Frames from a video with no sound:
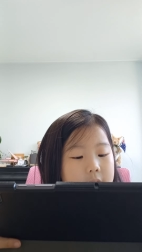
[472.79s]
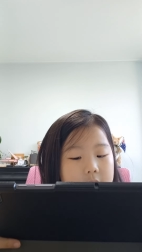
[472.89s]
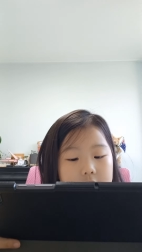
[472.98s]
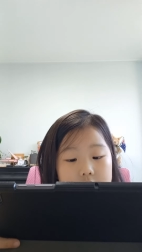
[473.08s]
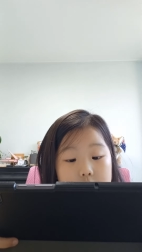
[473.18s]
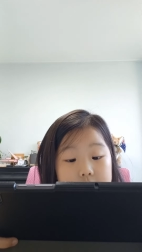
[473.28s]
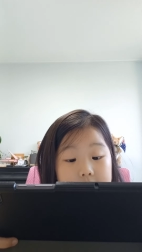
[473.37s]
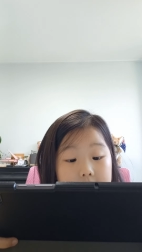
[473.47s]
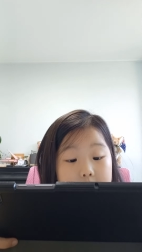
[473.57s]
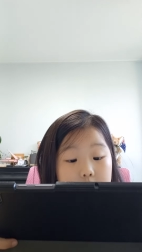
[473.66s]
In no
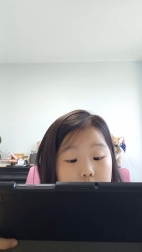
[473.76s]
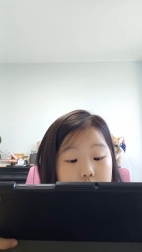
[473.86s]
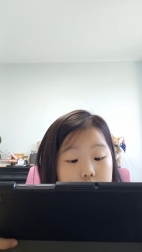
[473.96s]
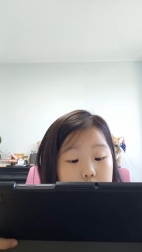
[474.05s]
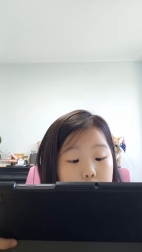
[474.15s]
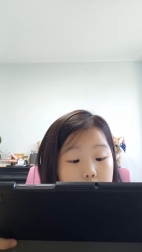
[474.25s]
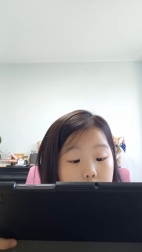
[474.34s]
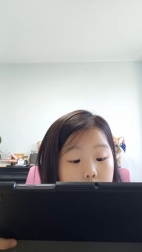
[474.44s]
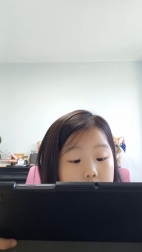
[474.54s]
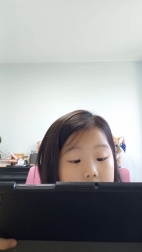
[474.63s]
time, the two were
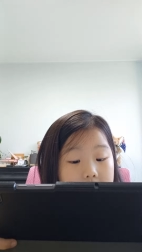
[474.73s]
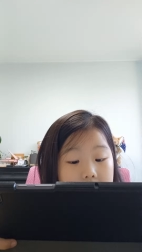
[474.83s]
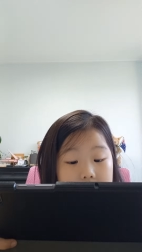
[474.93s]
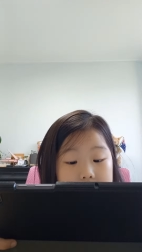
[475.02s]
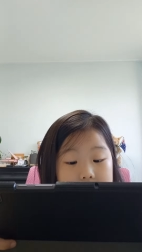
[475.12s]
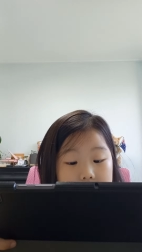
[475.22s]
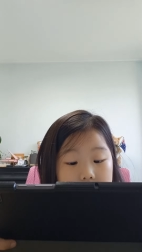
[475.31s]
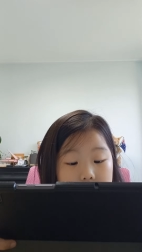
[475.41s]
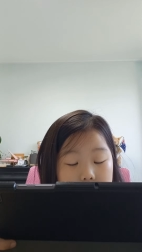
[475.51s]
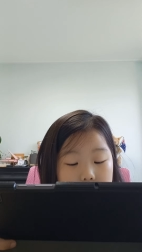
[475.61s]
holding hands and